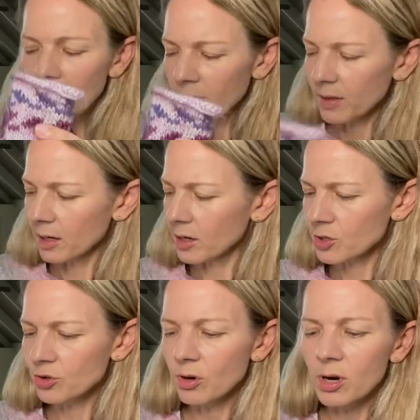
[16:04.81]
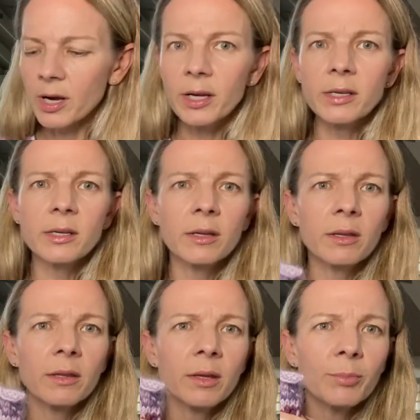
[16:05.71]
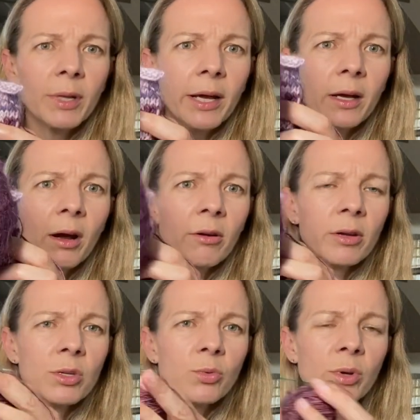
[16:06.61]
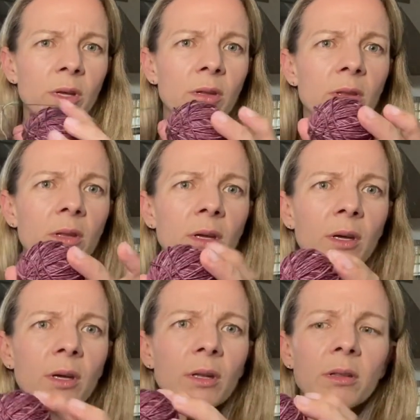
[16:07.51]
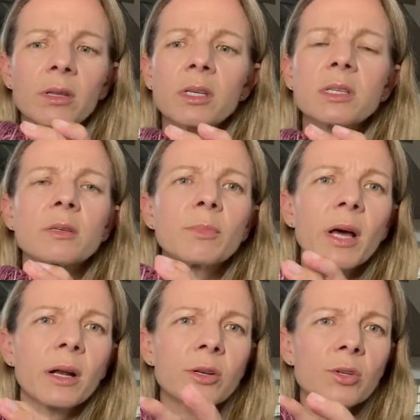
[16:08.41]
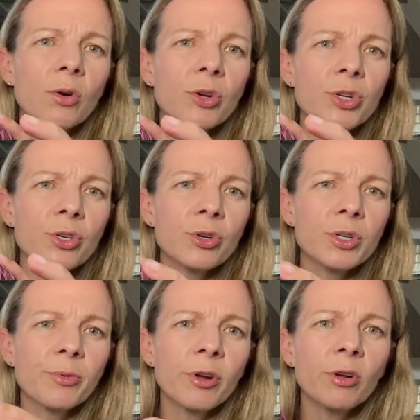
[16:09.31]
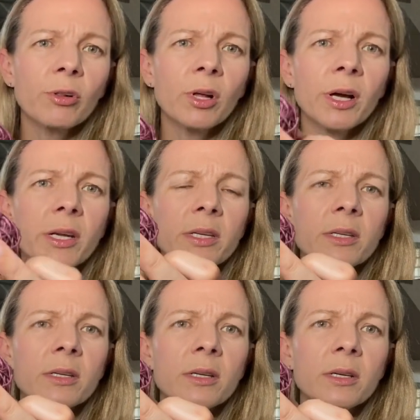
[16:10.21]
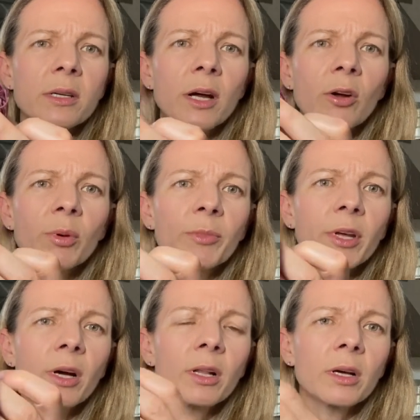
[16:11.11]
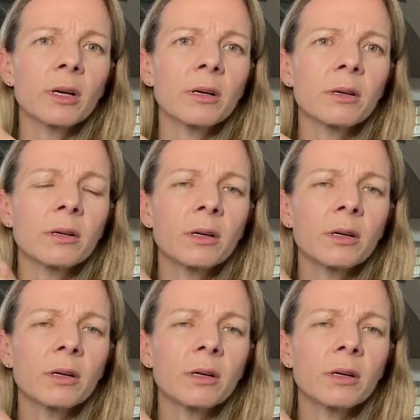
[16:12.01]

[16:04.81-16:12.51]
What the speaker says: And then I tried the Blackcurrant with this Madelinetosh Tosh Merino Light. Can't remember the color.